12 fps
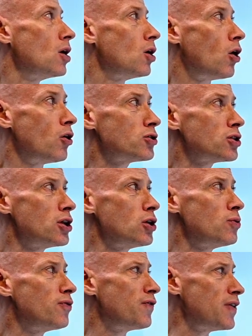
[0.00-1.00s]
Onto the
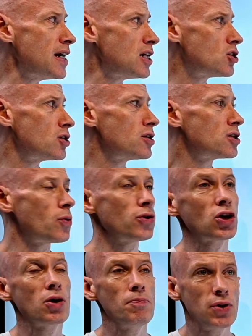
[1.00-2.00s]
new features. So on the
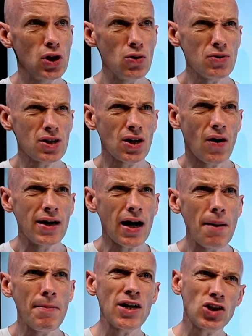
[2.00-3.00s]
compute side, I
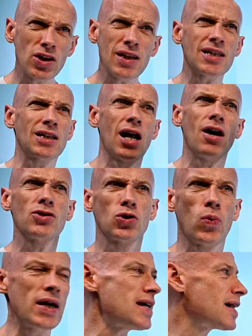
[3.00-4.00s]
mentioned this last
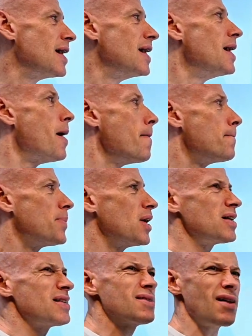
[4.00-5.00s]
week,
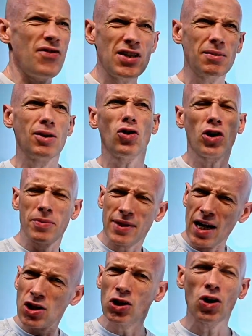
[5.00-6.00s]
but I think some of the
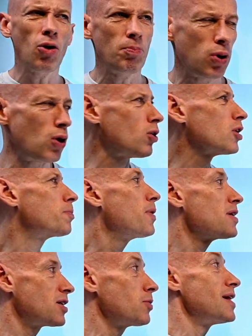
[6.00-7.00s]
documentation got pulled. But
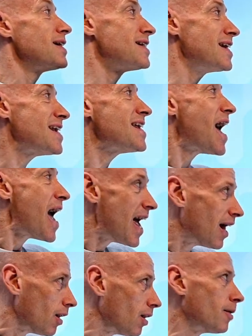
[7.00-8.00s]
so the
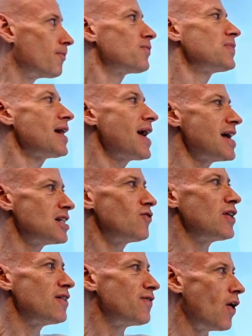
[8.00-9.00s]
DL
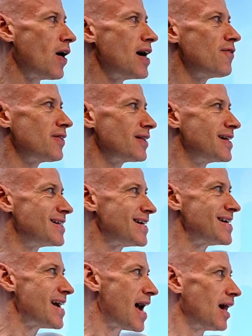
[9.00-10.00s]
SV5 and the
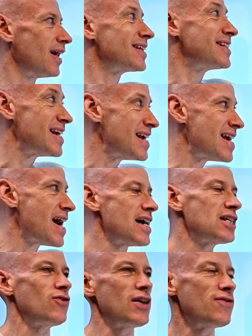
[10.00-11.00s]
DLD
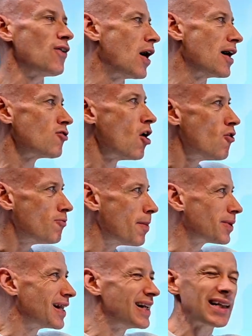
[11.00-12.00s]
SV5. Remember
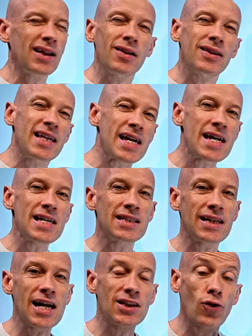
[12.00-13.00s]
the little d
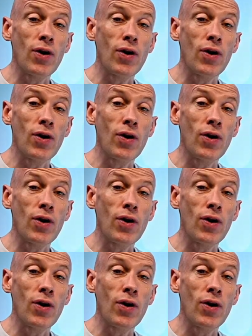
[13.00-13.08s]
stands for it